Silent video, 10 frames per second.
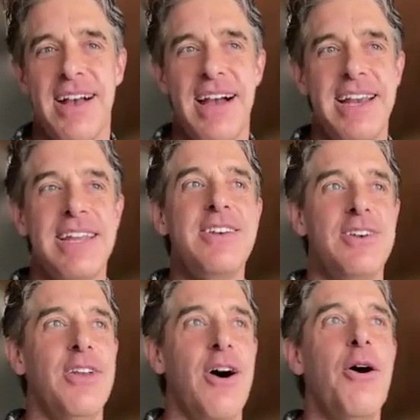I didn't
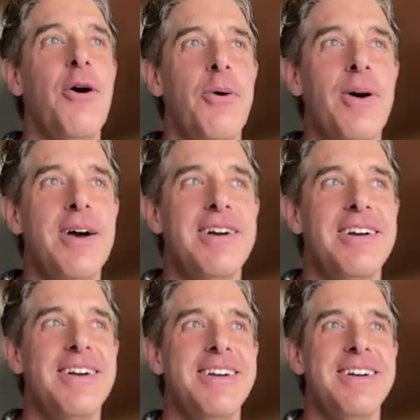know
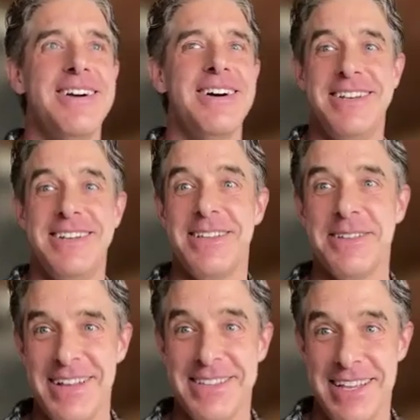
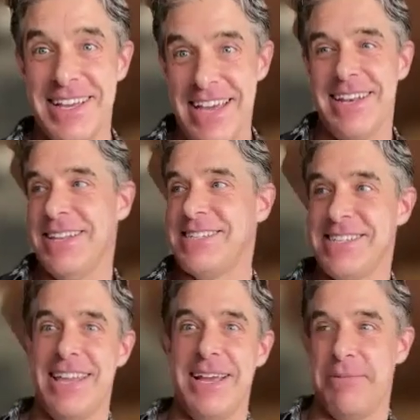until, again, this
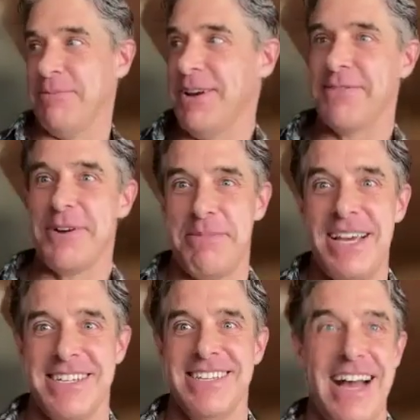is like one of our
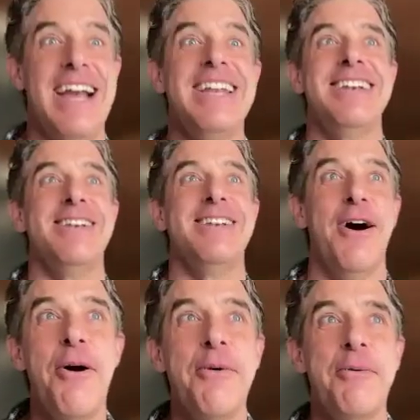patients. I didn't
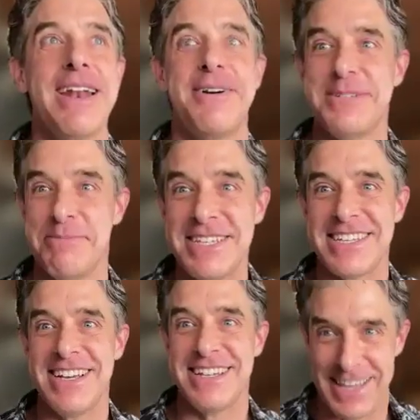know what I was
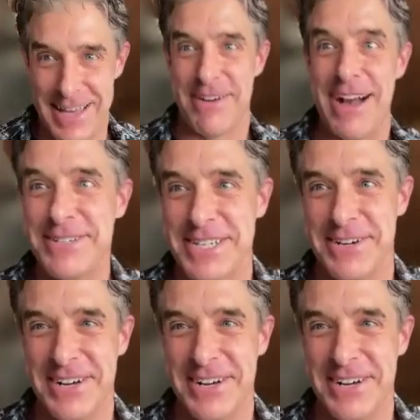missing until I found you.